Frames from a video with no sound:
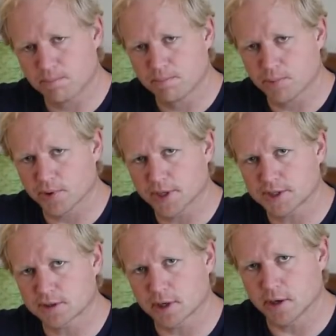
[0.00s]
pull that
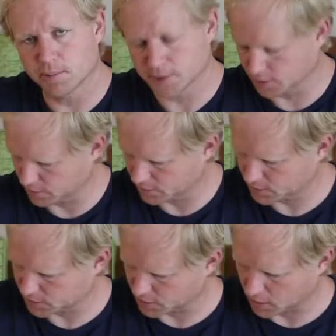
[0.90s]
string up until it
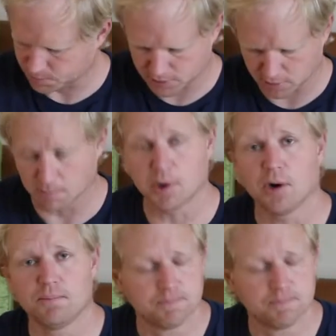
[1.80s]
stops on the ball.